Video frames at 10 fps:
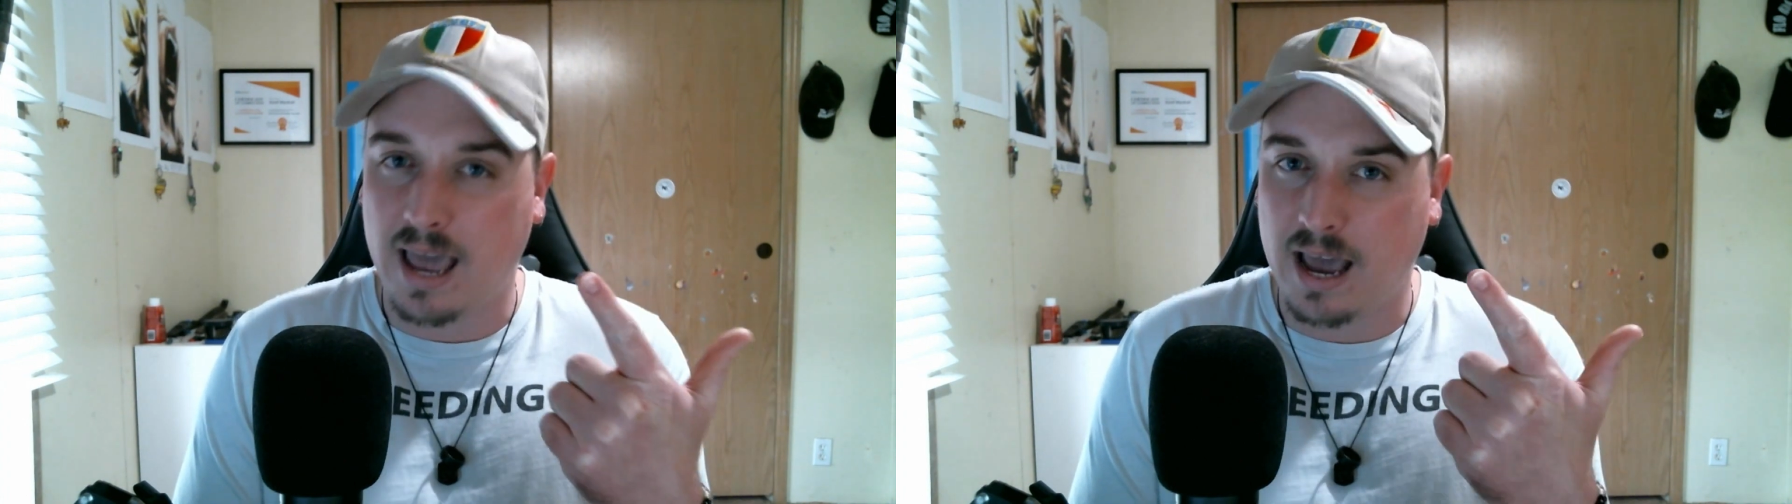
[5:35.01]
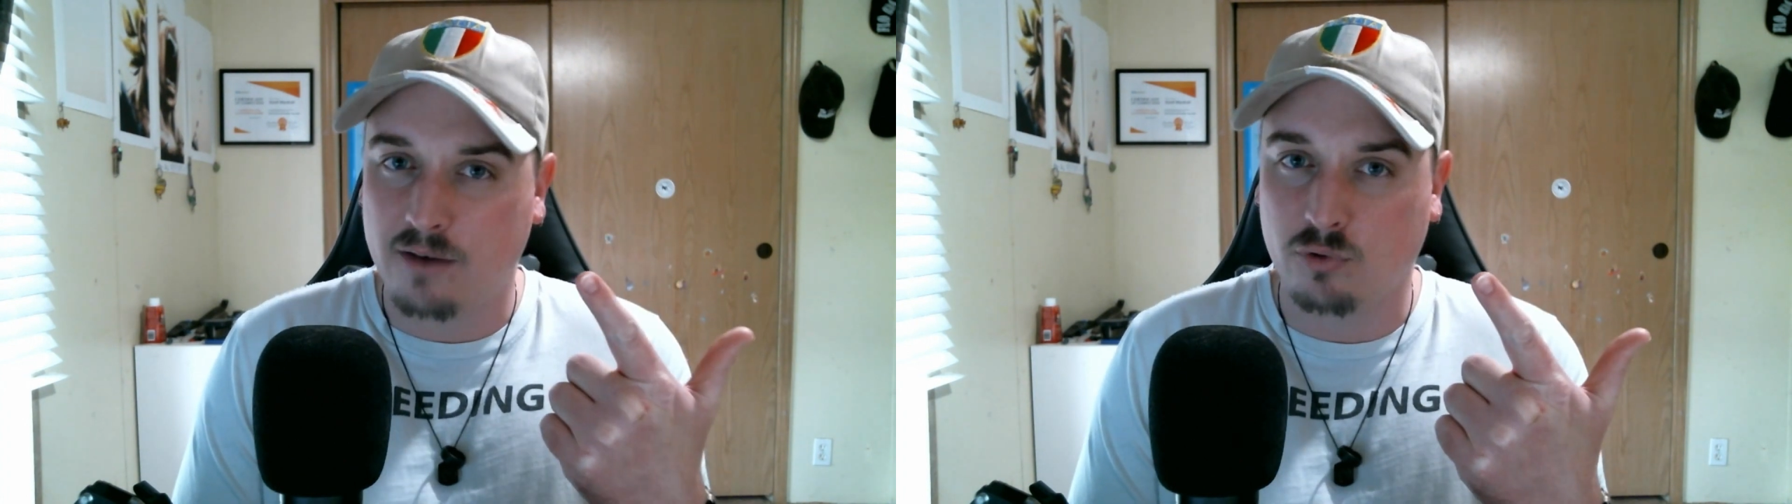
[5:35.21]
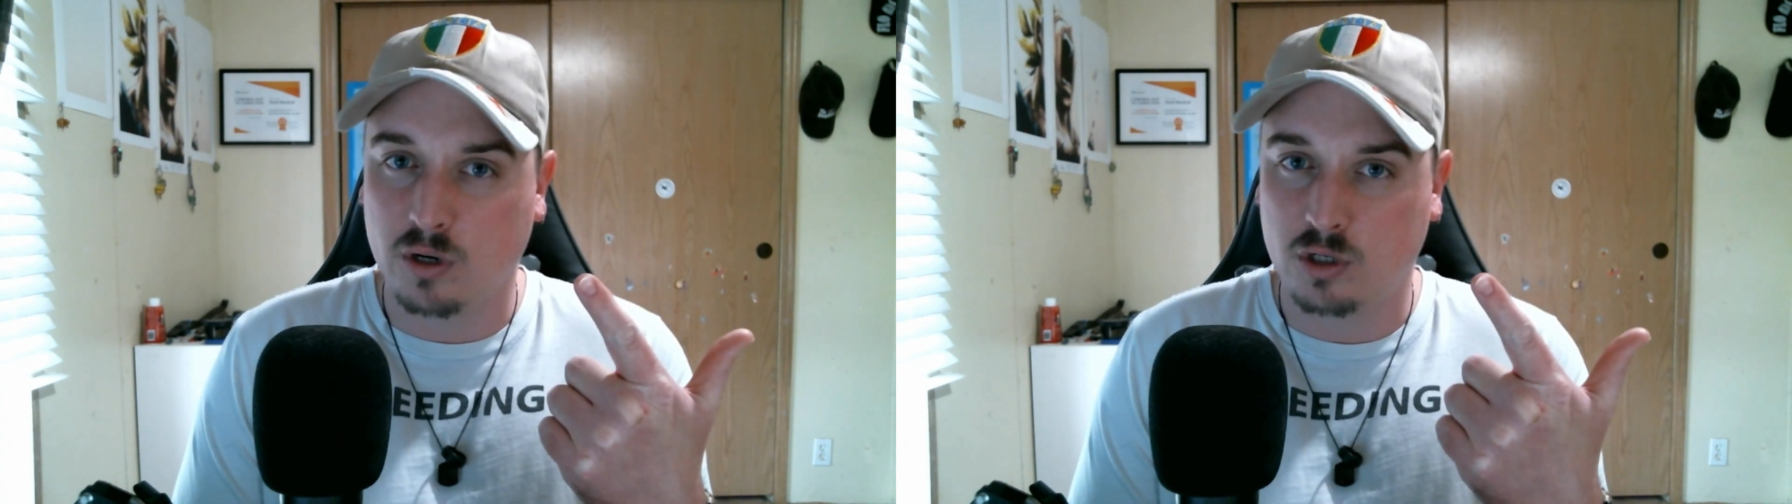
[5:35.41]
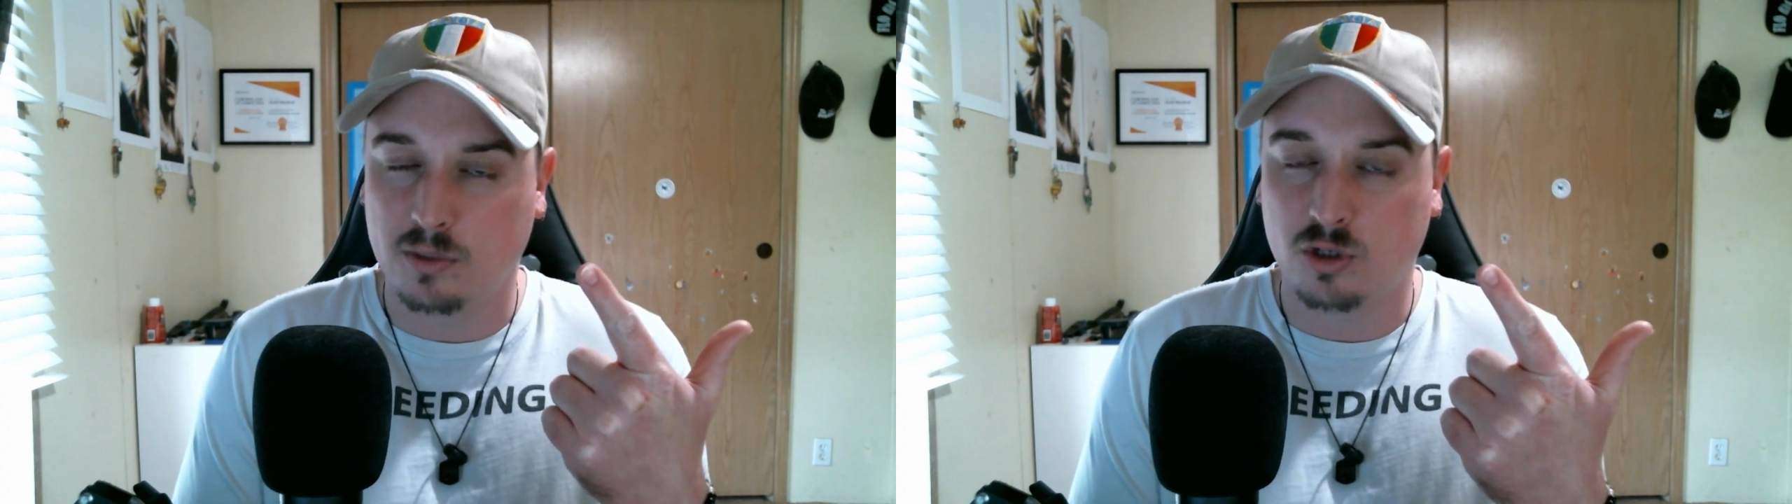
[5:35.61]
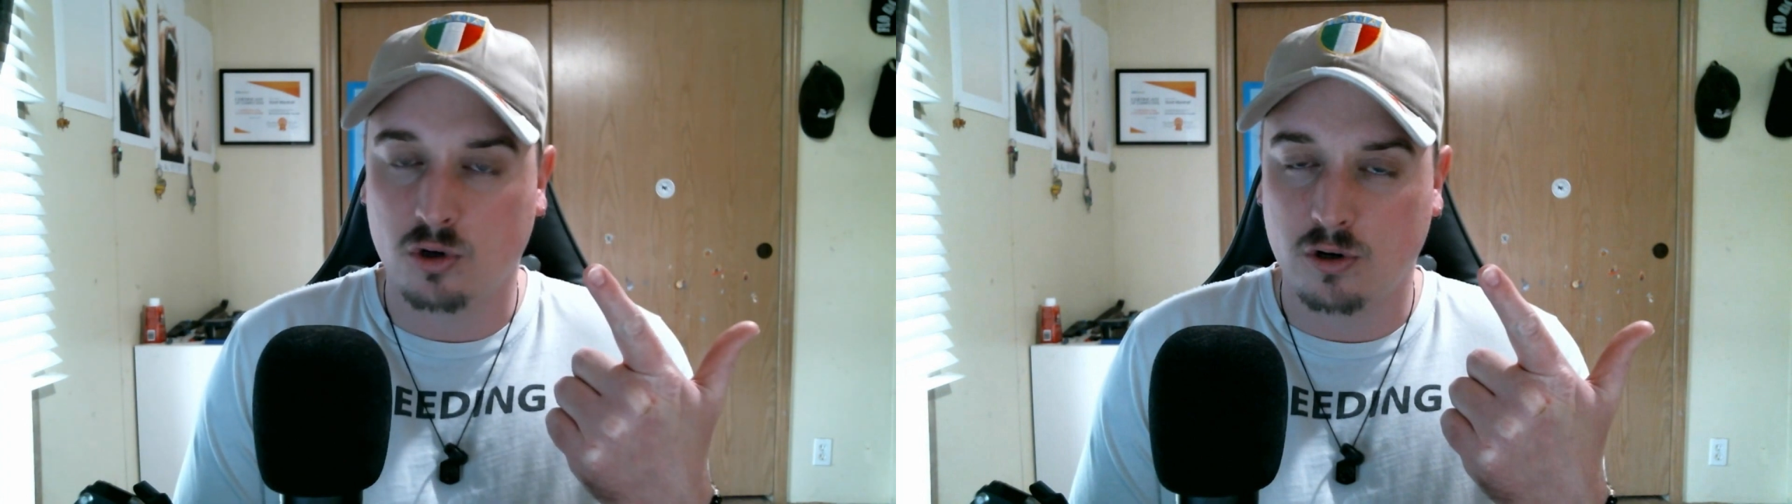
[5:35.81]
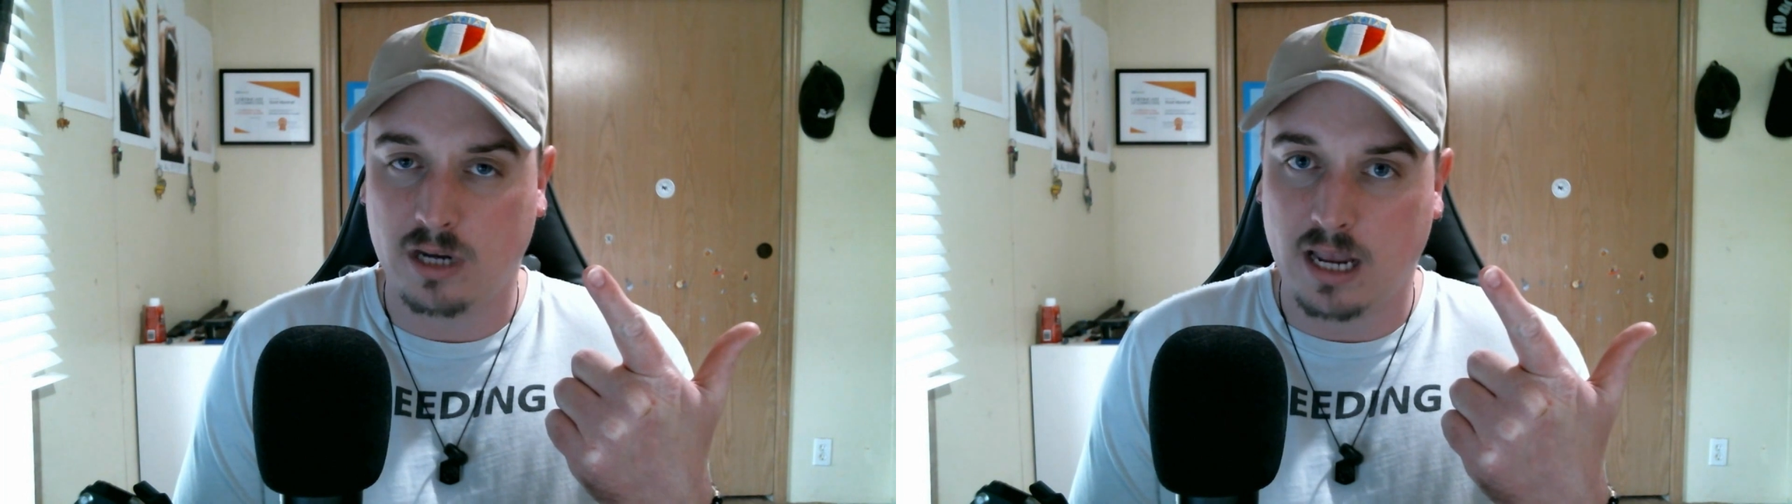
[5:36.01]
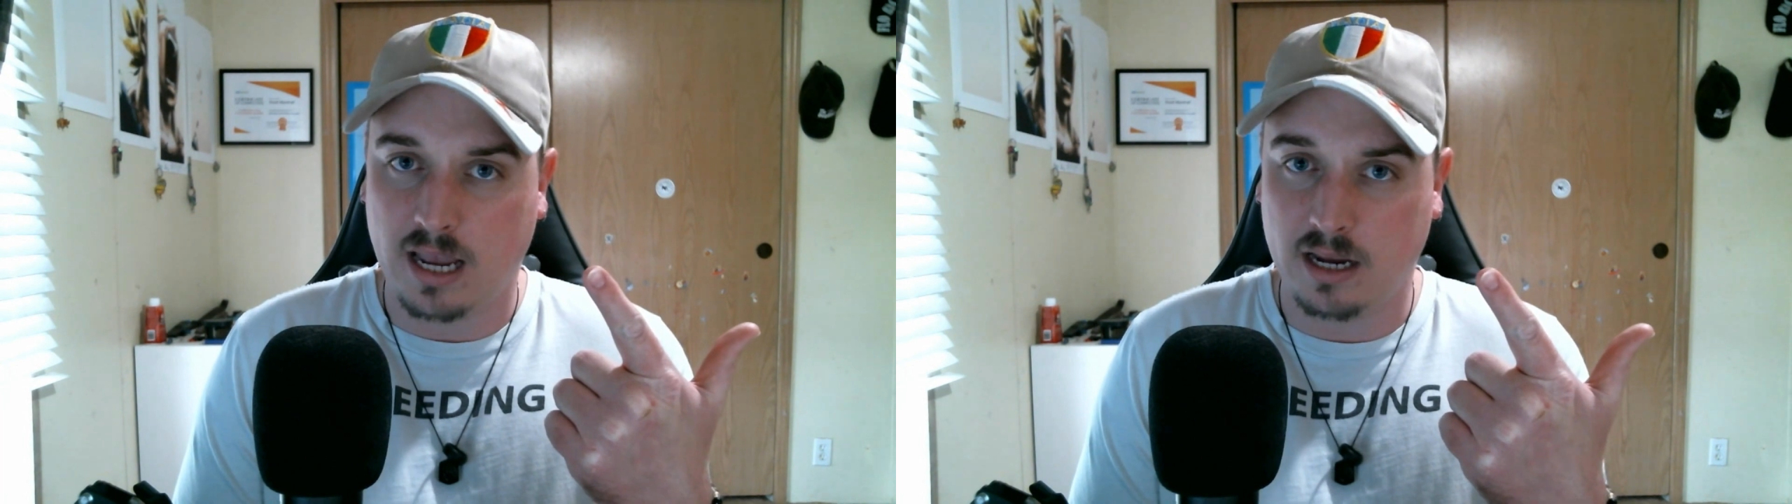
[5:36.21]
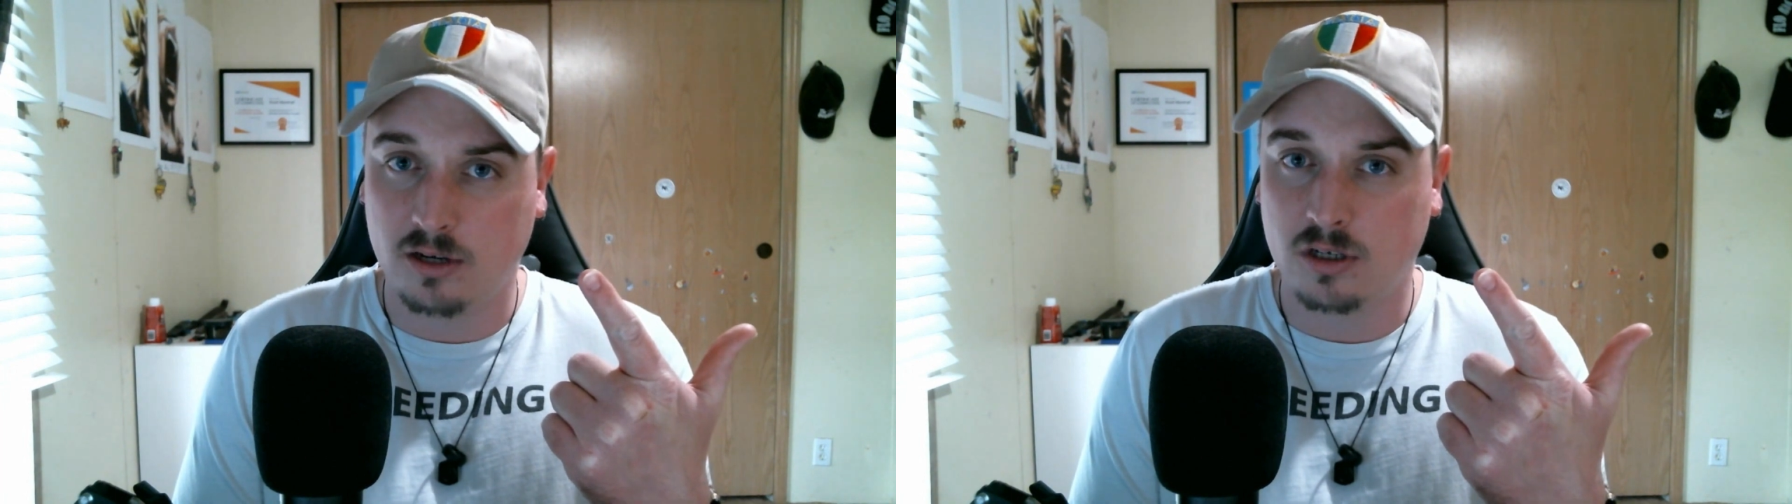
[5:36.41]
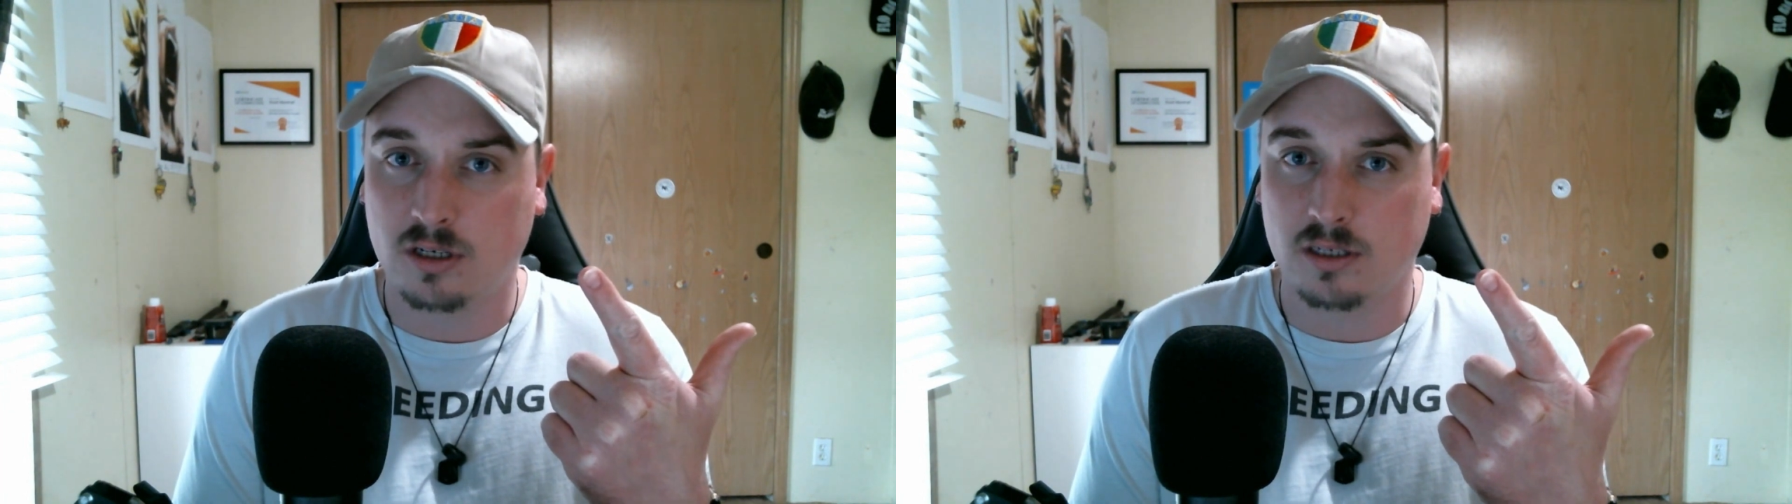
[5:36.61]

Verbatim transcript: average maturity age